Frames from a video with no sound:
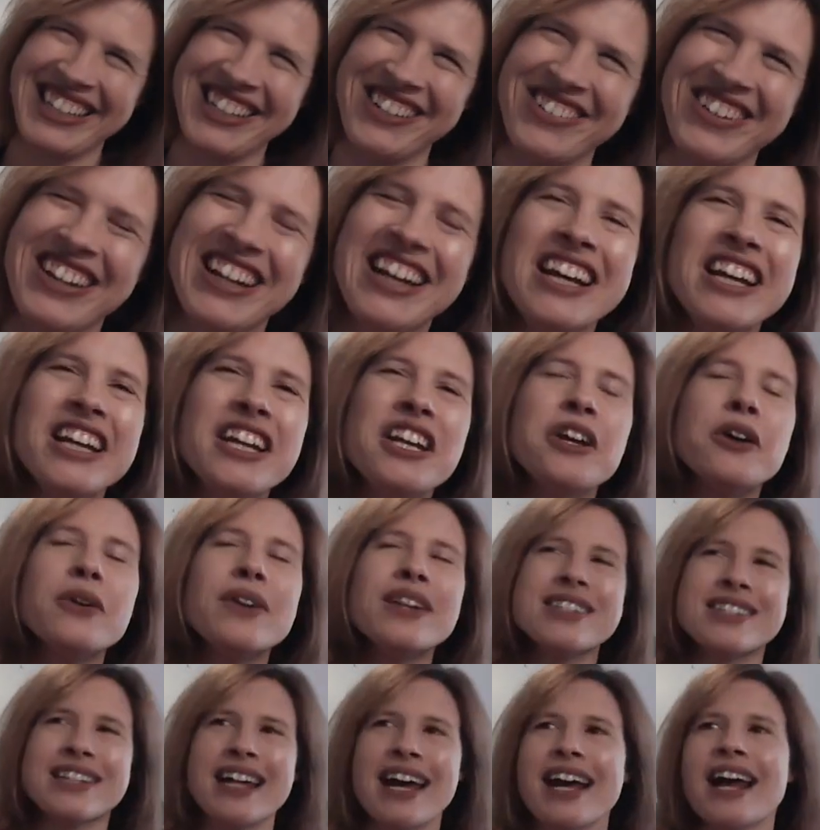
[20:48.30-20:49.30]
Yoon,
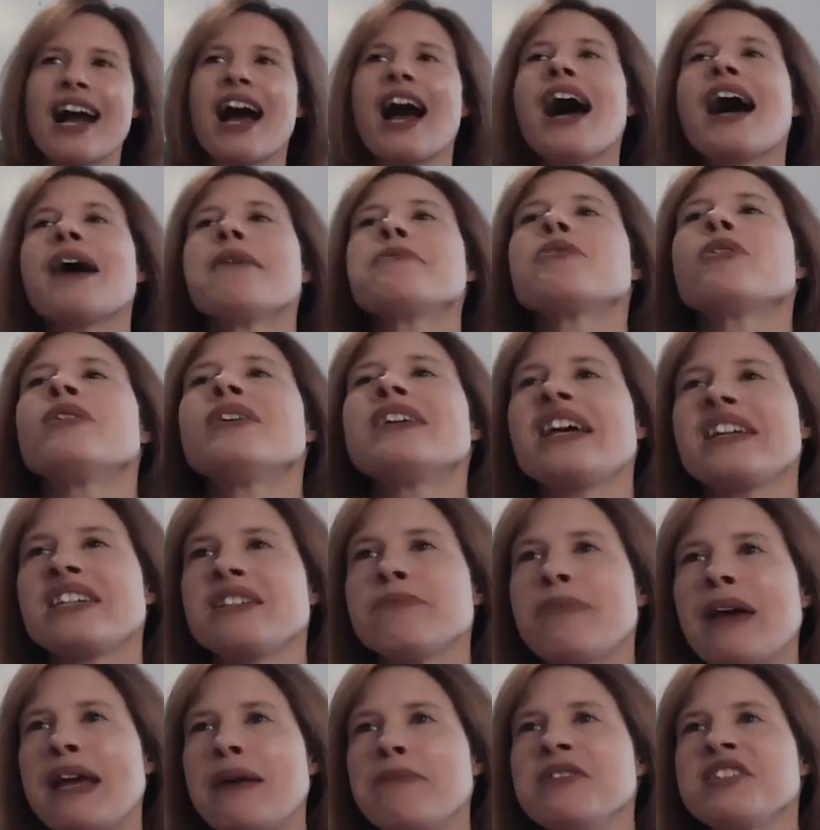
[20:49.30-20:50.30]
Yoon is like, I'm going to have
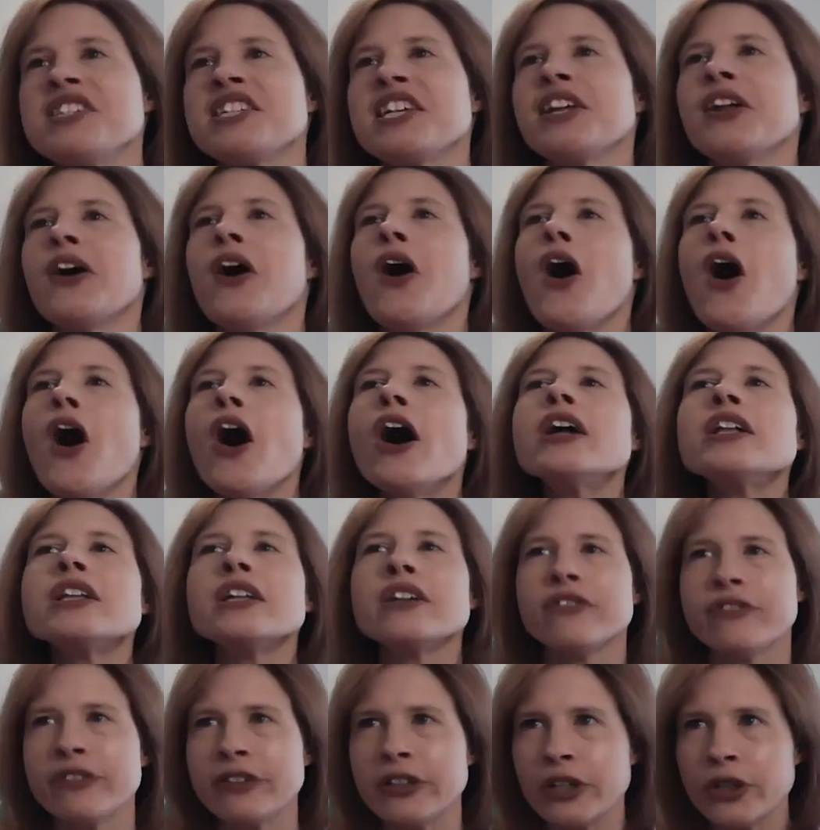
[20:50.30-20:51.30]
to babysit
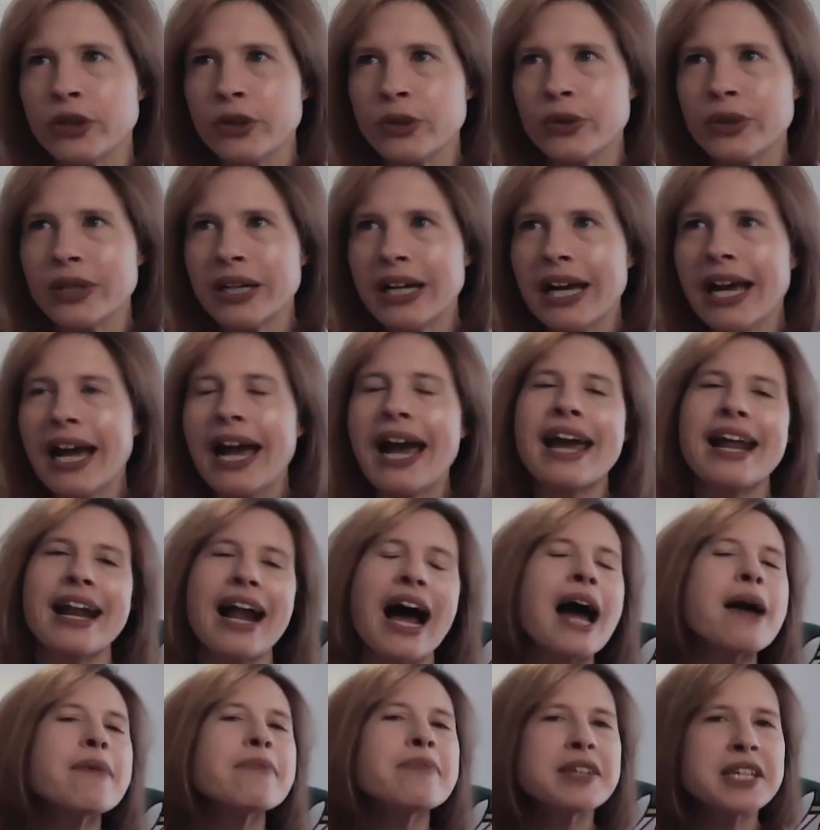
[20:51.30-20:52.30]
all of you, and
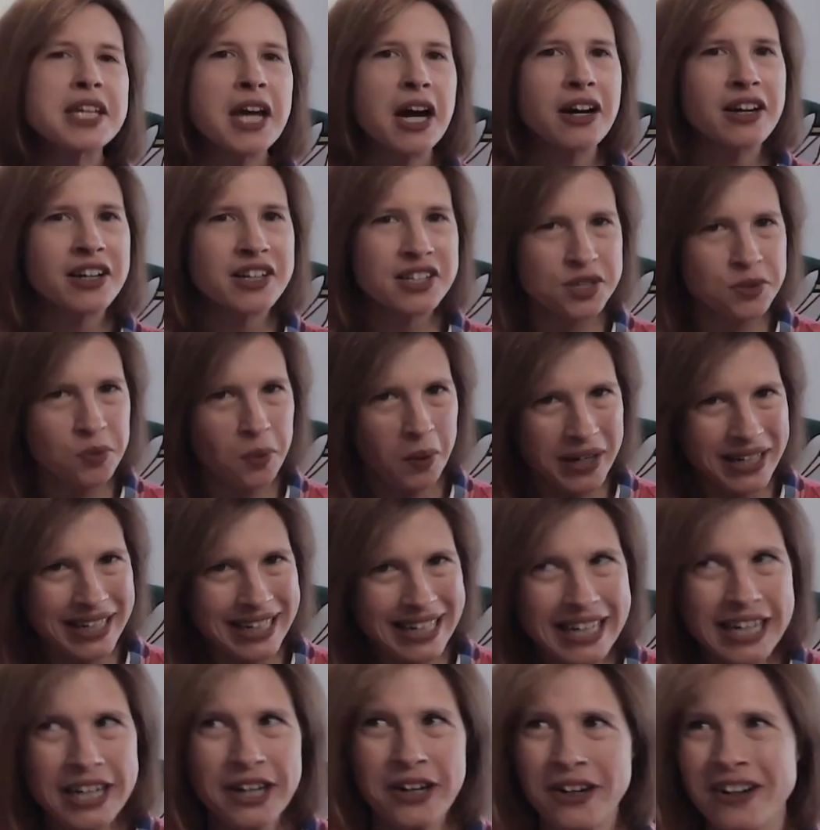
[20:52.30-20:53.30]
I'm the youngest one
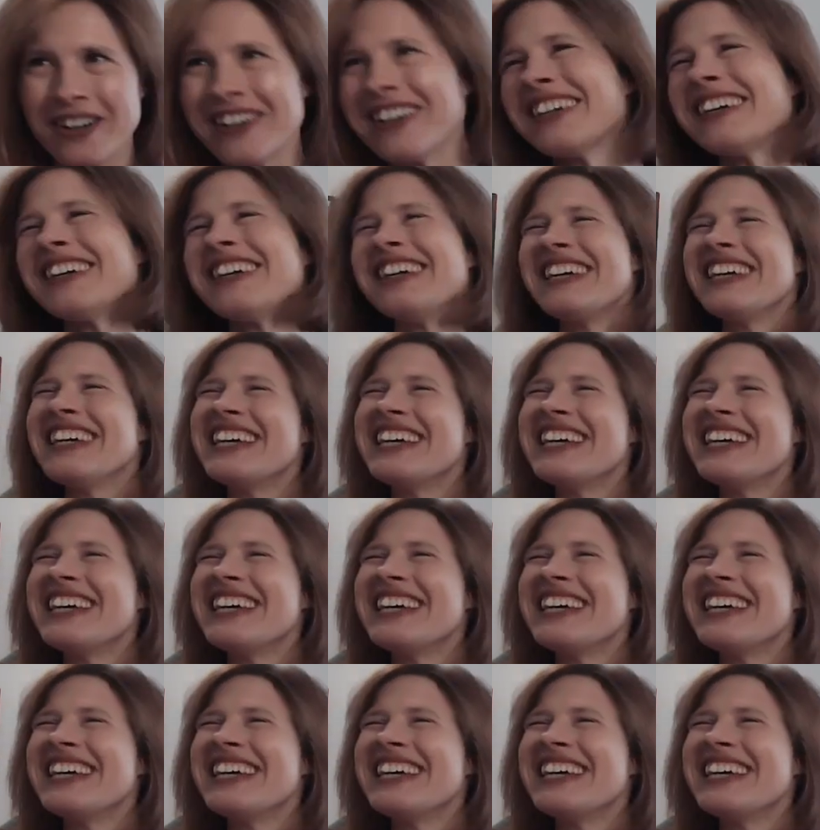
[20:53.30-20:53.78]
here.